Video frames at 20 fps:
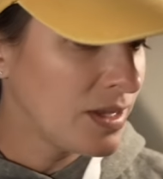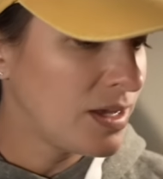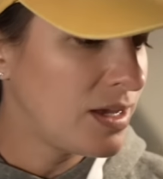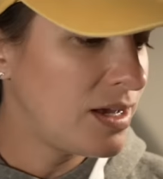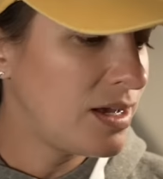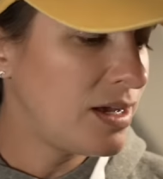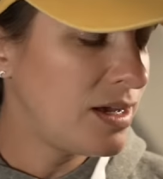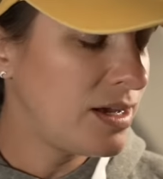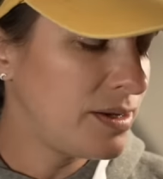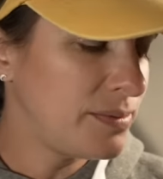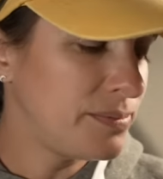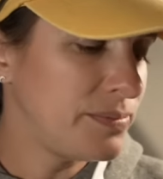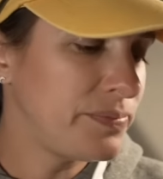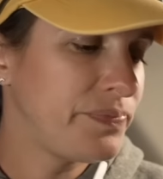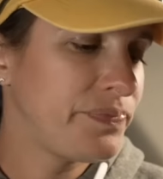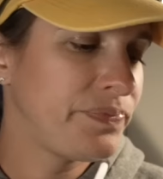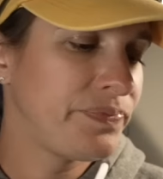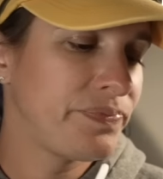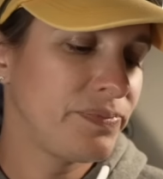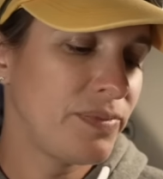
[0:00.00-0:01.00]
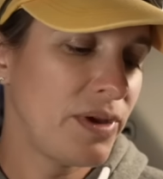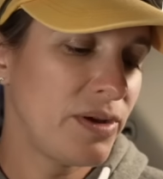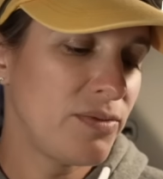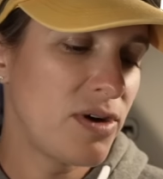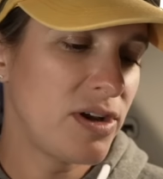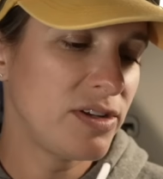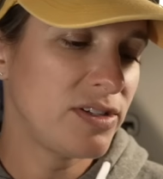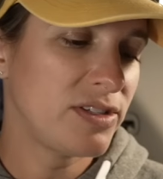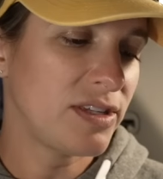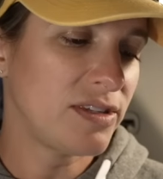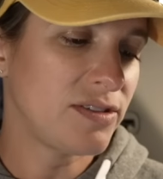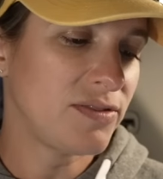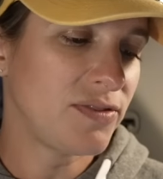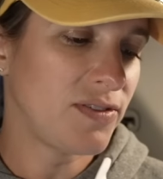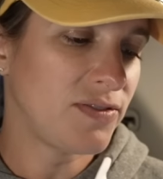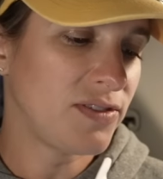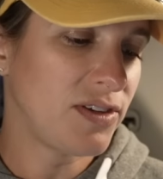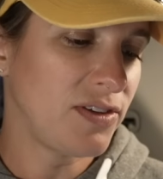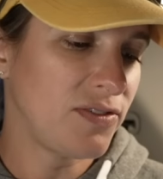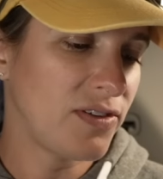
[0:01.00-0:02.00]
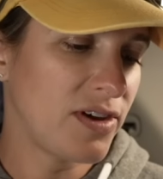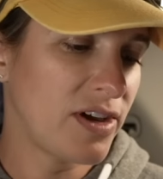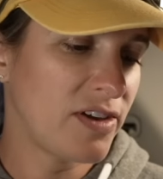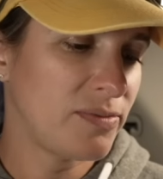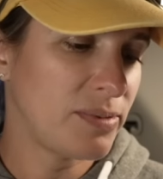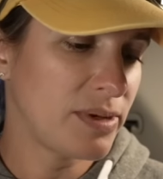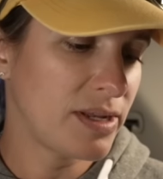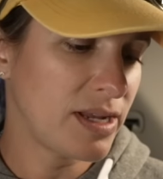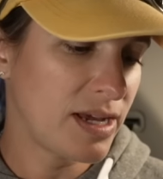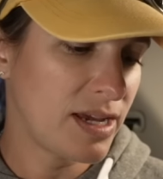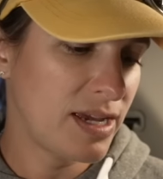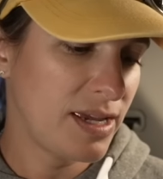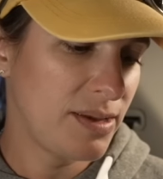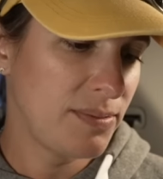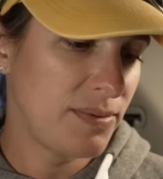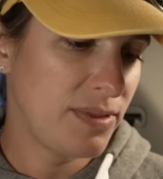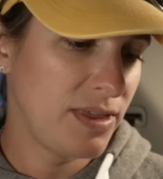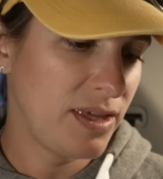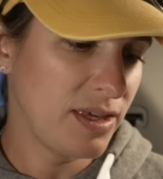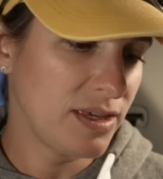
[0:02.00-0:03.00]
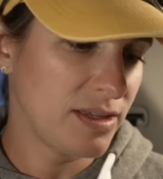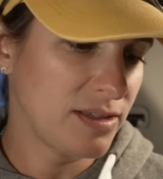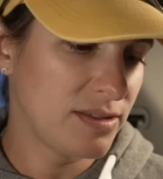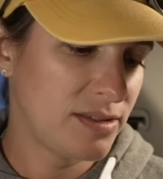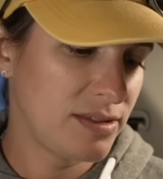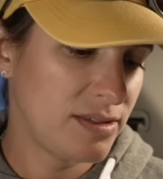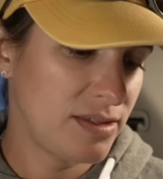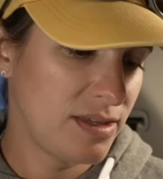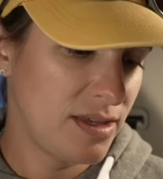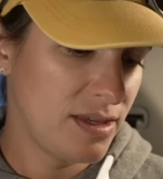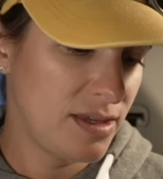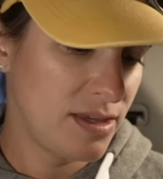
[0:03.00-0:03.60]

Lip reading: My watch says 55, but I think it's...